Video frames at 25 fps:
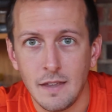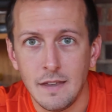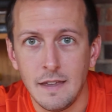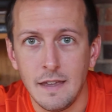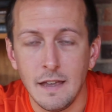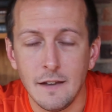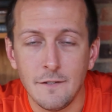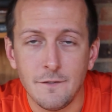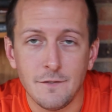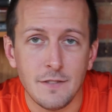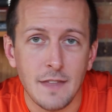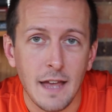
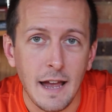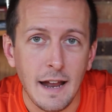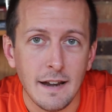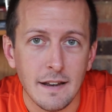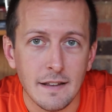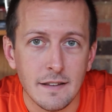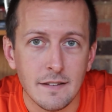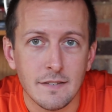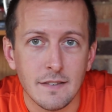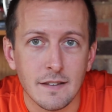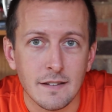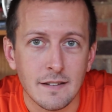If
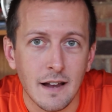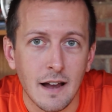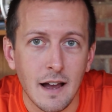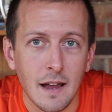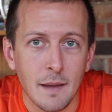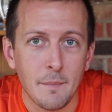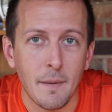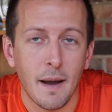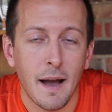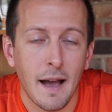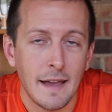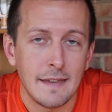that is the
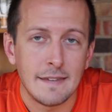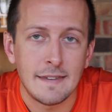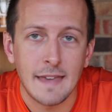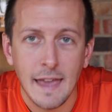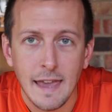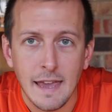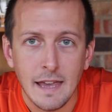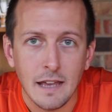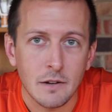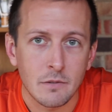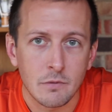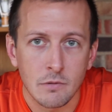time I
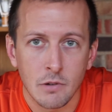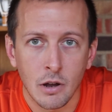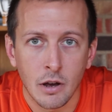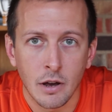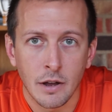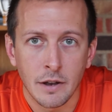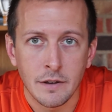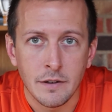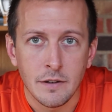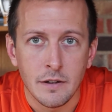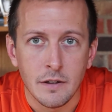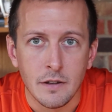can
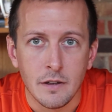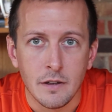run,